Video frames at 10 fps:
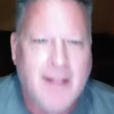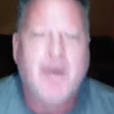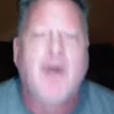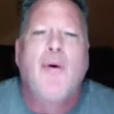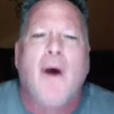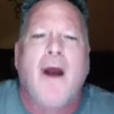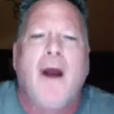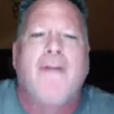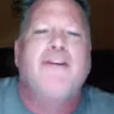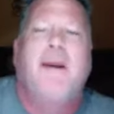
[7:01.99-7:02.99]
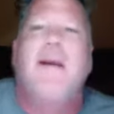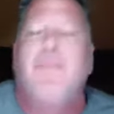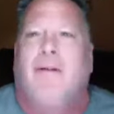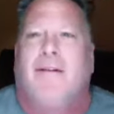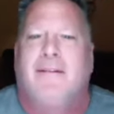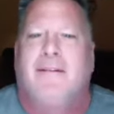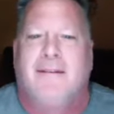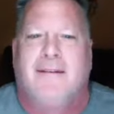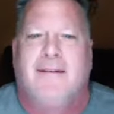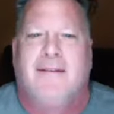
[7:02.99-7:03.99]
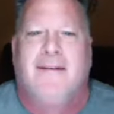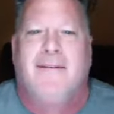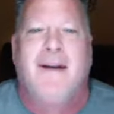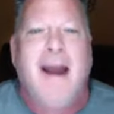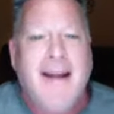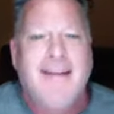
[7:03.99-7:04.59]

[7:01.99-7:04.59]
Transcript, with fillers: But who are these people? Right?